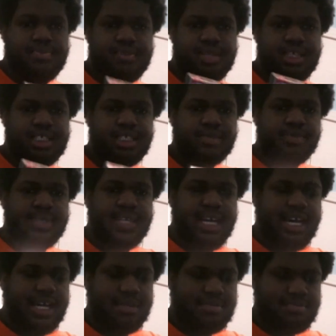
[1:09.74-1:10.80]
Let's see what we
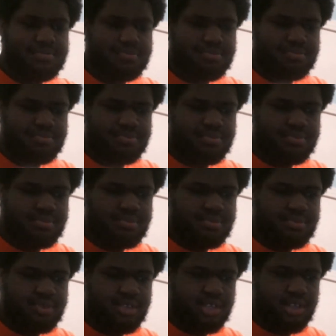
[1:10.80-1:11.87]
got.
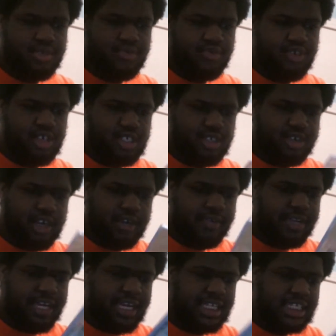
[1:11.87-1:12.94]
First of all, we
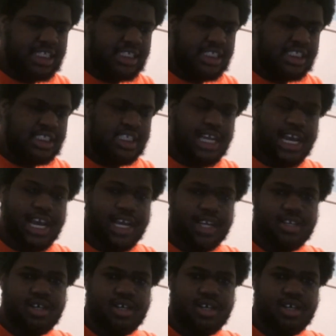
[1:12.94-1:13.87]
got the Shaq